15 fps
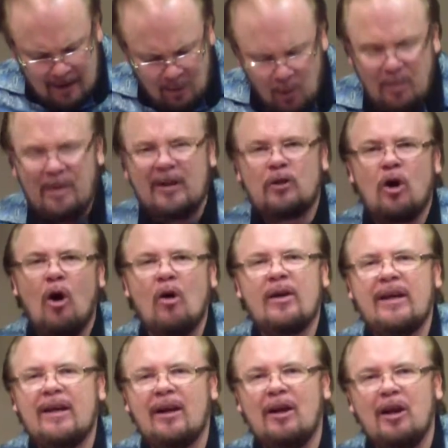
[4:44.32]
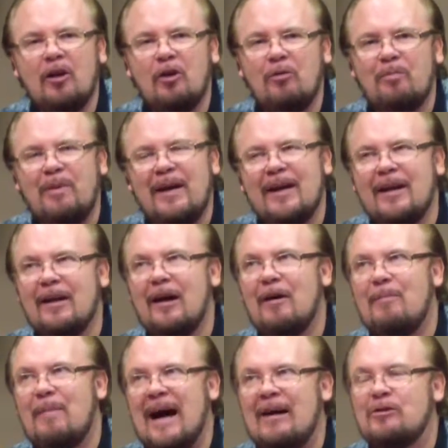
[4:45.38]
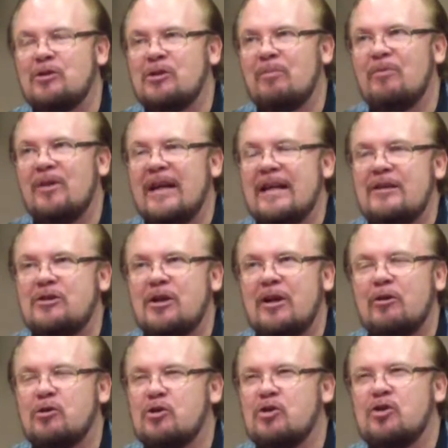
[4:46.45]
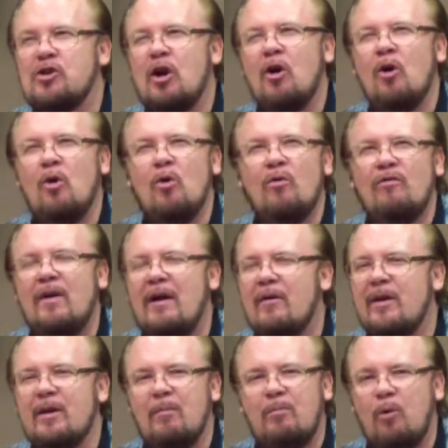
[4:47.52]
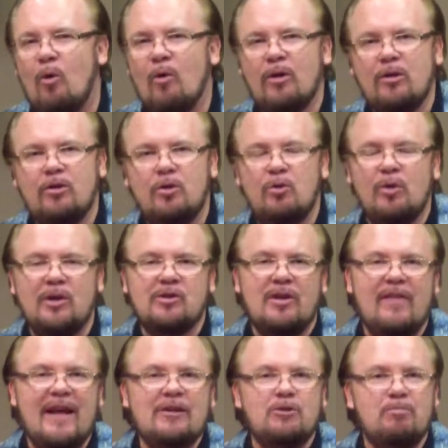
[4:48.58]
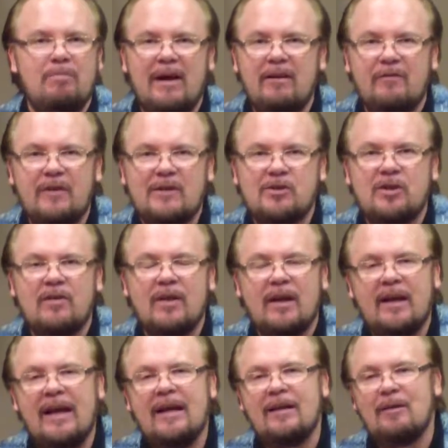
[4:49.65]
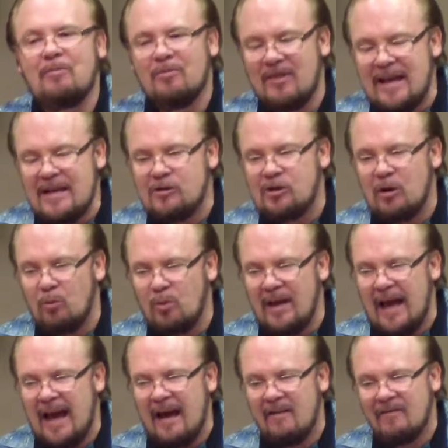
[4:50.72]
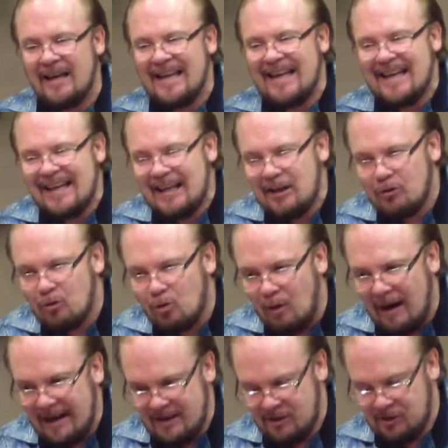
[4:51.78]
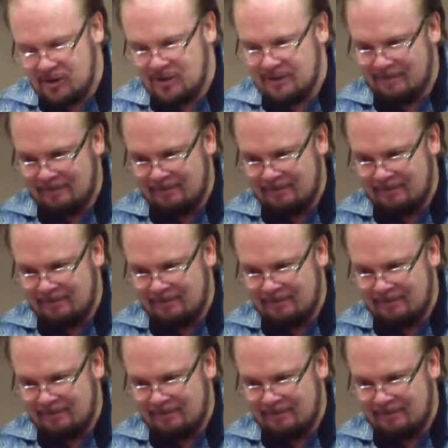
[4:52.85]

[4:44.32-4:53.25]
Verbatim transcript: we've been talking a little bit about some things that are so very important to us, and that's benefits in the kingdom, things that we have in Christ.